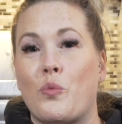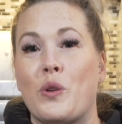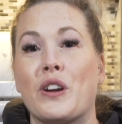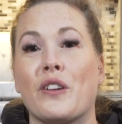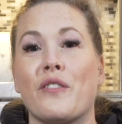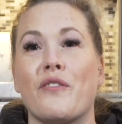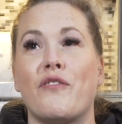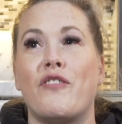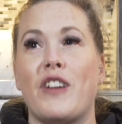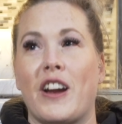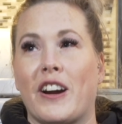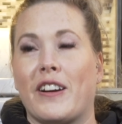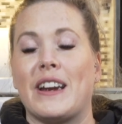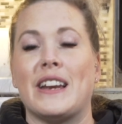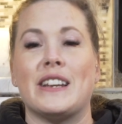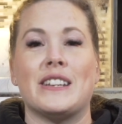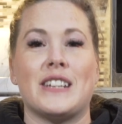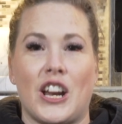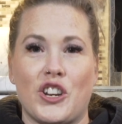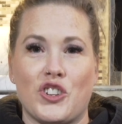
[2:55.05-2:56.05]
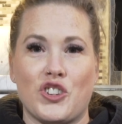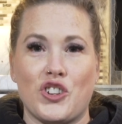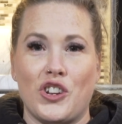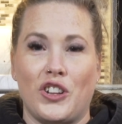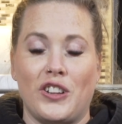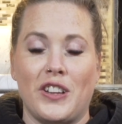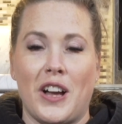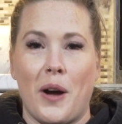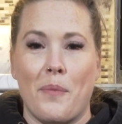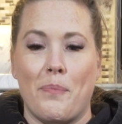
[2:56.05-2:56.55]
We're very
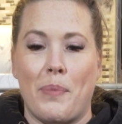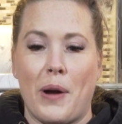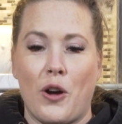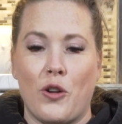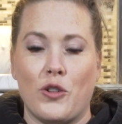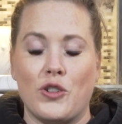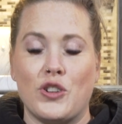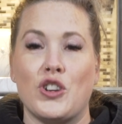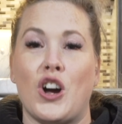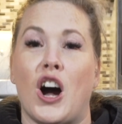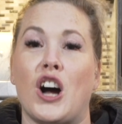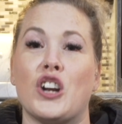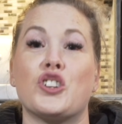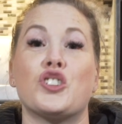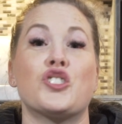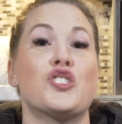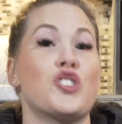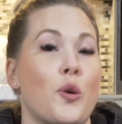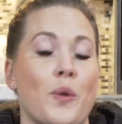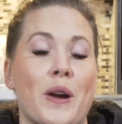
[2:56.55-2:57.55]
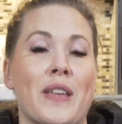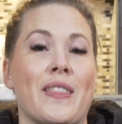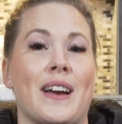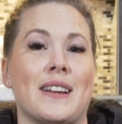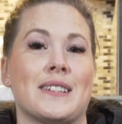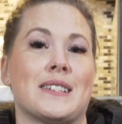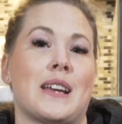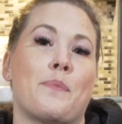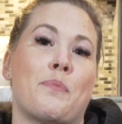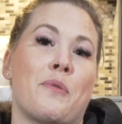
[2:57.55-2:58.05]
intentional about not showing
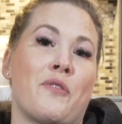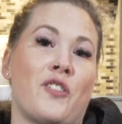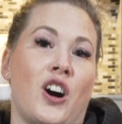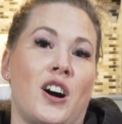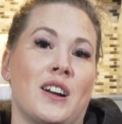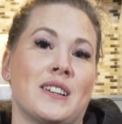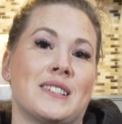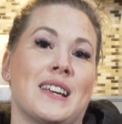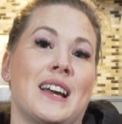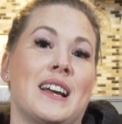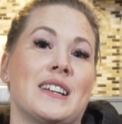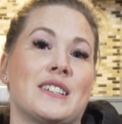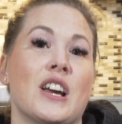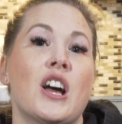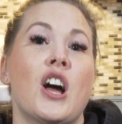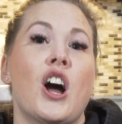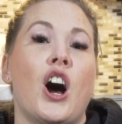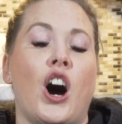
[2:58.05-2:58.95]
that type of content